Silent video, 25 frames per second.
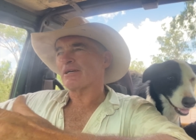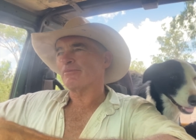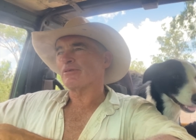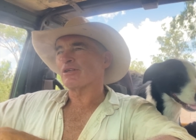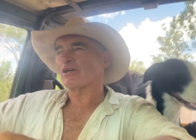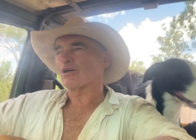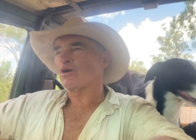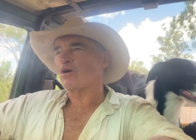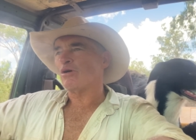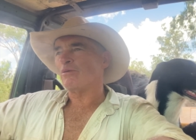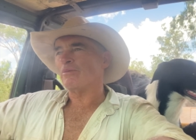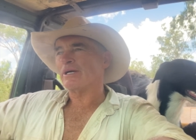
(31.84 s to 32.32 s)
of
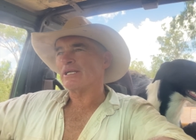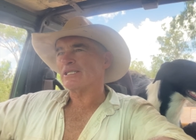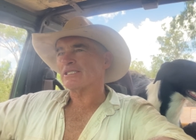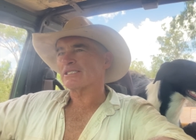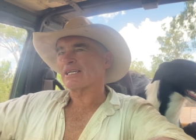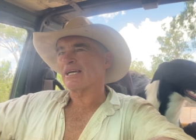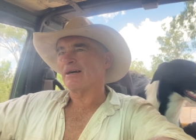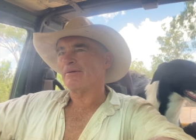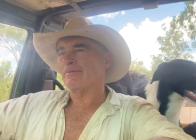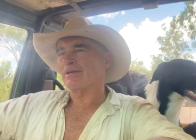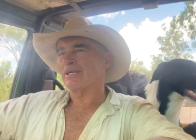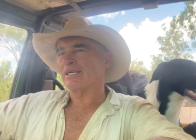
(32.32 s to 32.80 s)
the comments
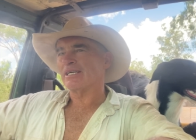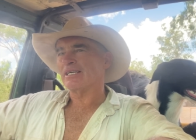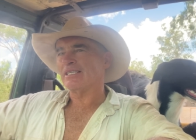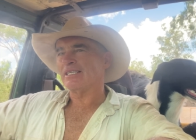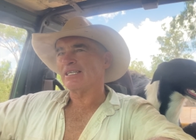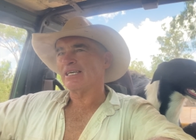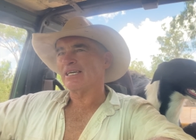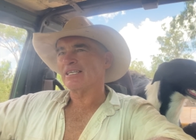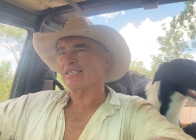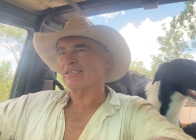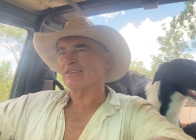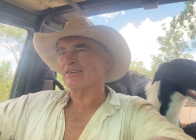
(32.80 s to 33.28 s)
coming in
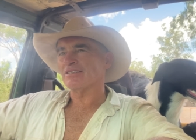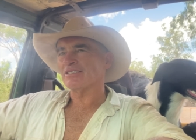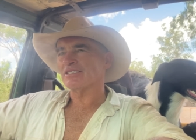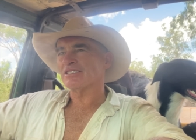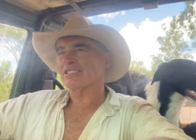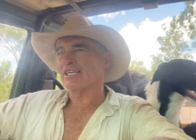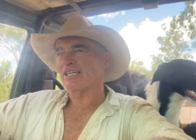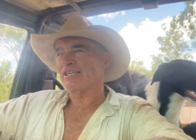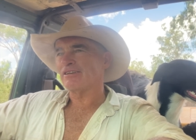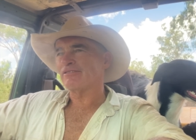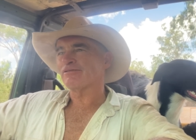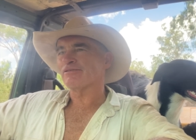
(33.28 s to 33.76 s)
there that I
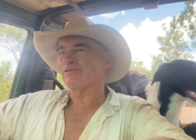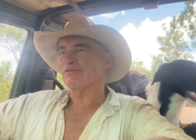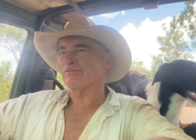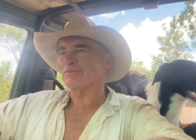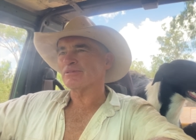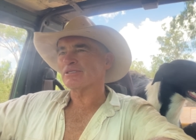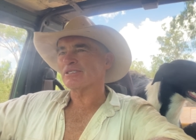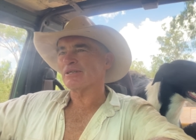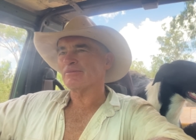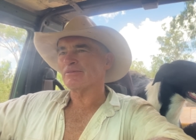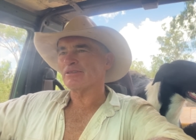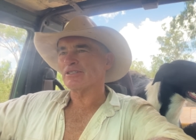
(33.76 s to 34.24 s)
see from
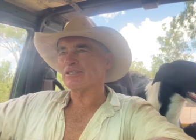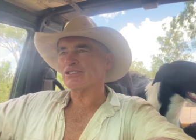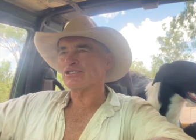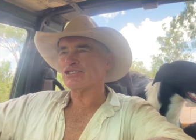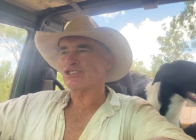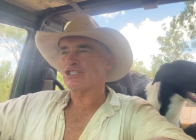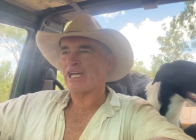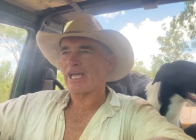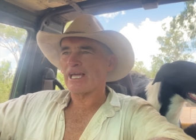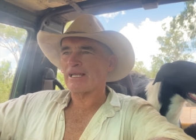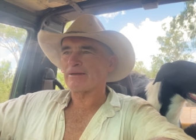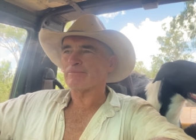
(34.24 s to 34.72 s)
some of the
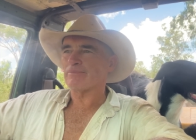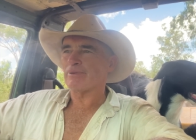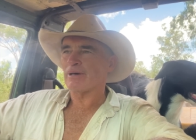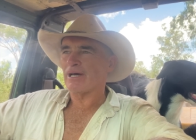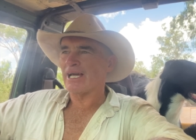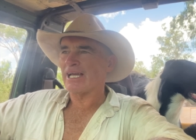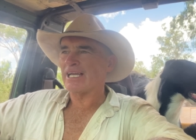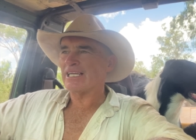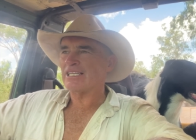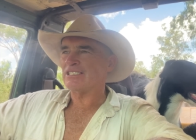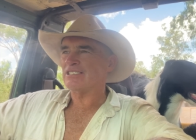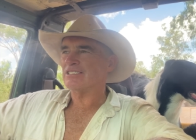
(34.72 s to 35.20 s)
chat
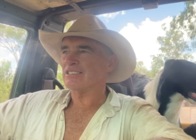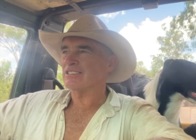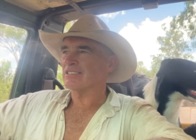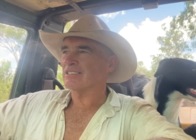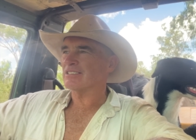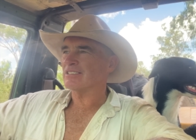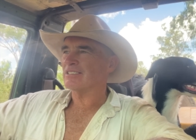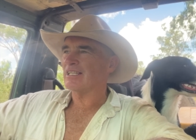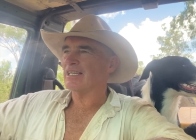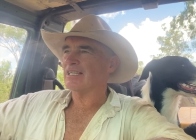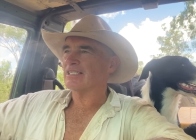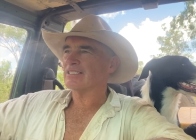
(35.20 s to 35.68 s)
pages
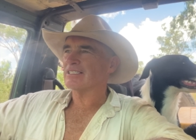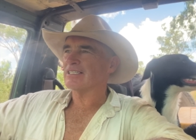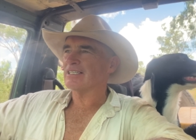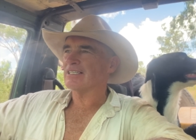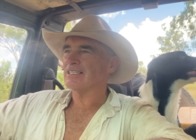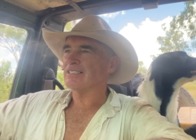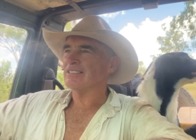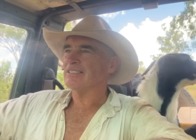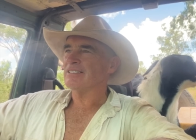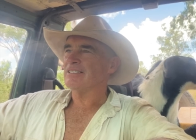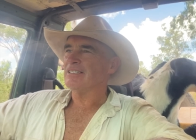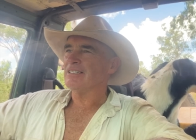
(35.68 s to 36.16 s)
and that, you
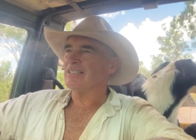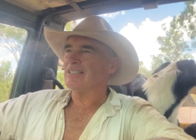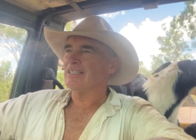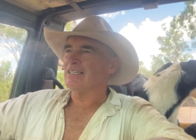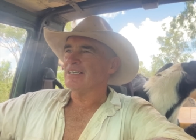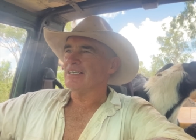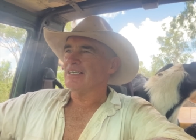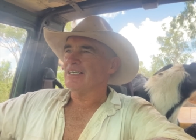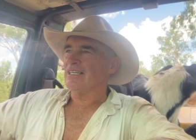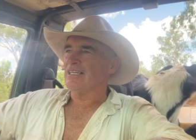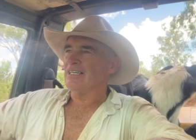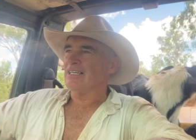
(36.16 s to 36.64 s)
know,
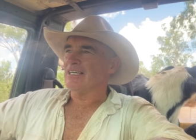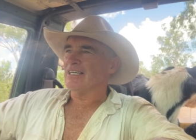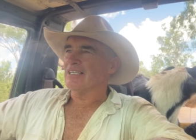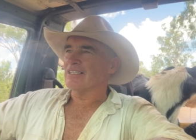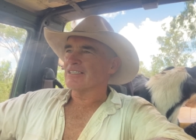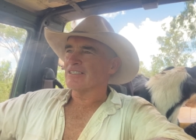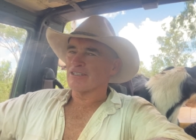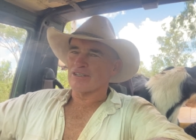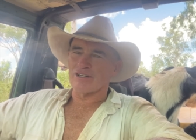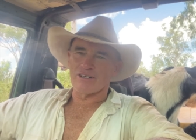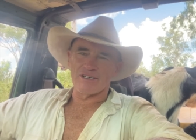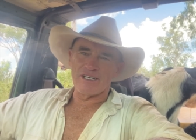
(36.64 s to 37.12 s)

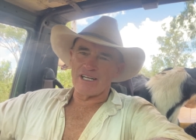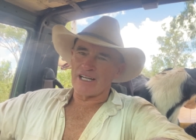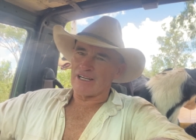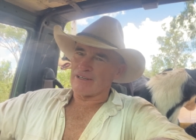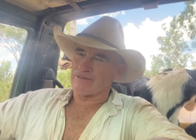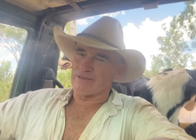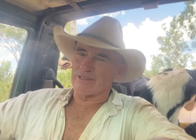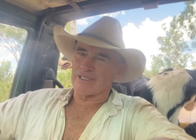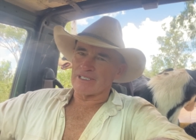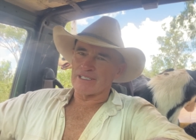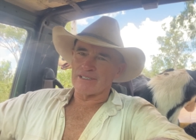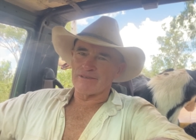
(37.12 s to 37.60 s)
that I
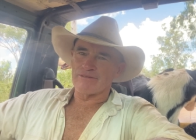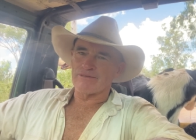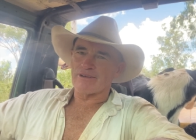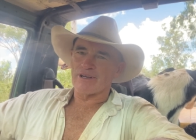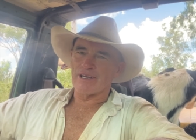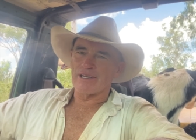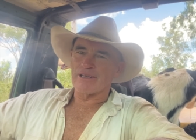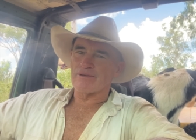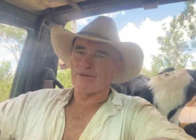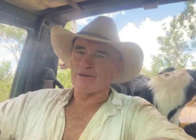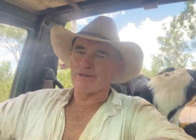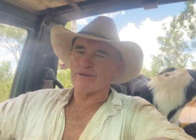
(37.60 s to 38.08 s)
don't really
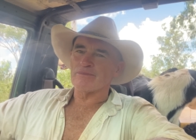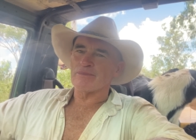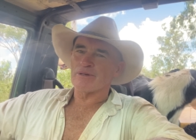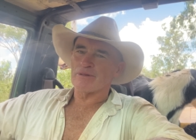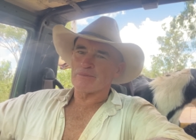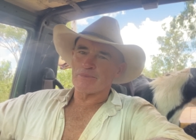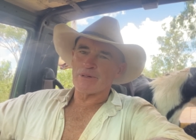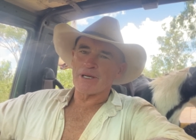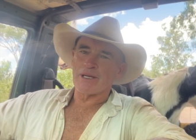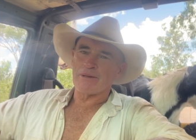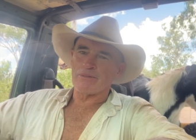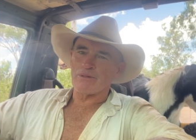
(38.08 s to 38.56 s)
frequent,
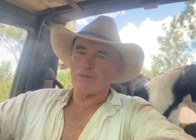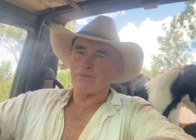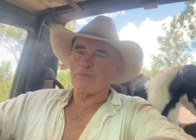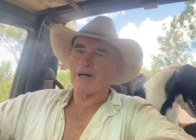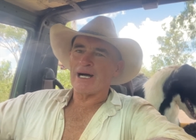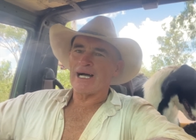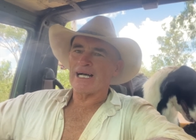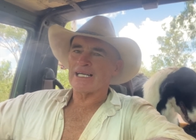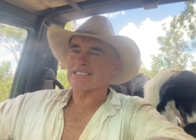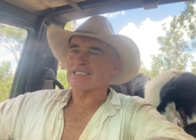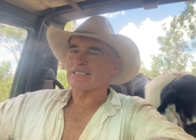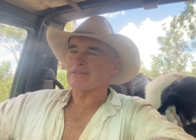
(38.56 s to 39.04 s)
but people
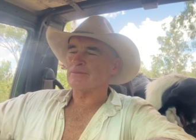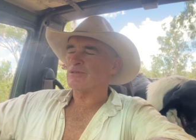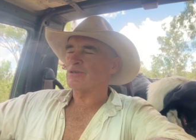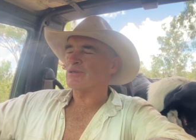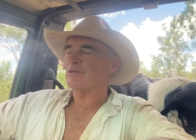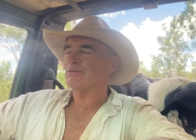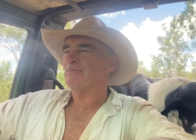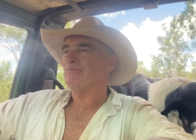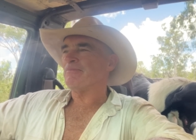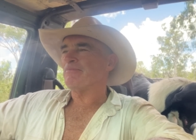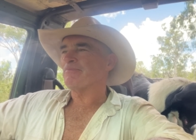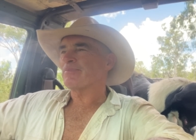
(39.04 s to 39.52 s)
pass them
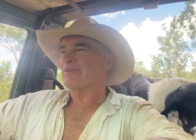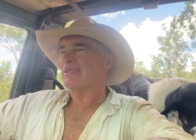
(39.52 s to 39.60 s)
on.